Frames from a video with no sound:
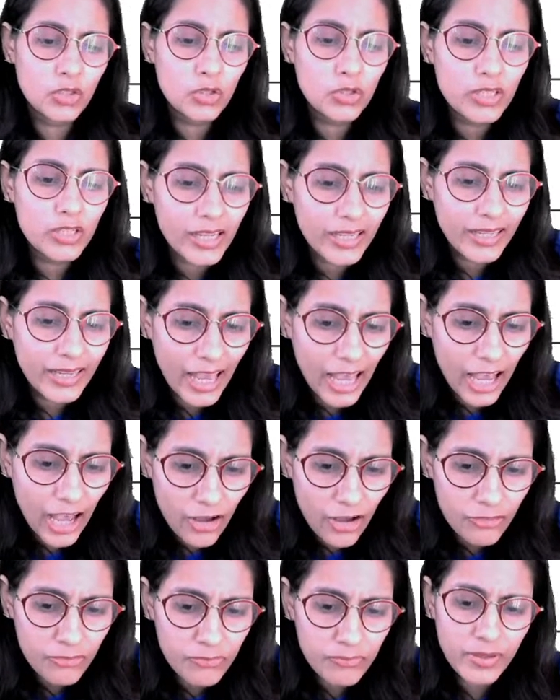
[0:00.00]
Should I
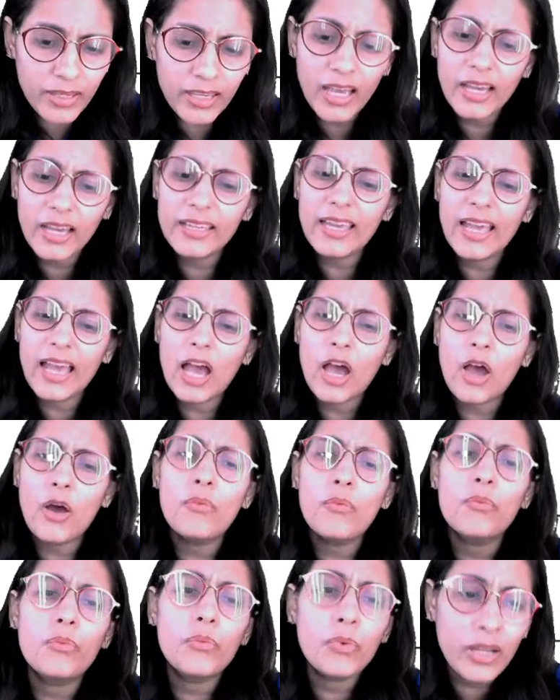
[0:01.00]
have? May I have?